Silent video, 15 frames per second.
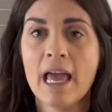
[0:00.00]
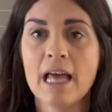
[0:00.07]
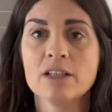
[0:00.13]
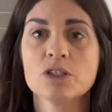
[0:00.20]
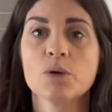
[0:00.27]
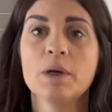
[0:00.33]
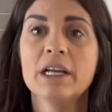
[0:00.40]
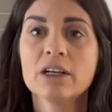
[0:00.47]
And
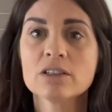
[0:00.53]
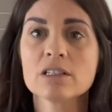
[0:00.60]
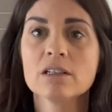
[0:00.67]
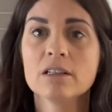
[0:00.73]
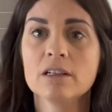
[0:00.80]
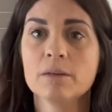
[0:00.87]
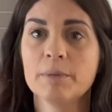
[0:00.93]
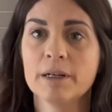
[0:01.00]
so here's a
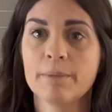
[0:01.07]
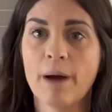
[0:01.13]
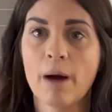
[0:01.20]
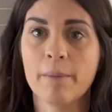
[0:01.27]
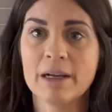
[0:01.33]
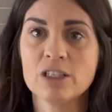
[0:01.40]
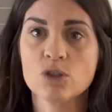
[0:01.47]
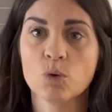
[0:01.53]
little bit
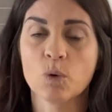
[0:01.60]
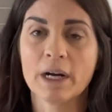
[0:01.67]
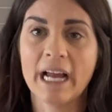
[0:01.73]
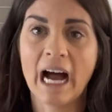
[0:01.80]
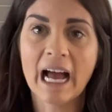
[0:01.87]
about my story.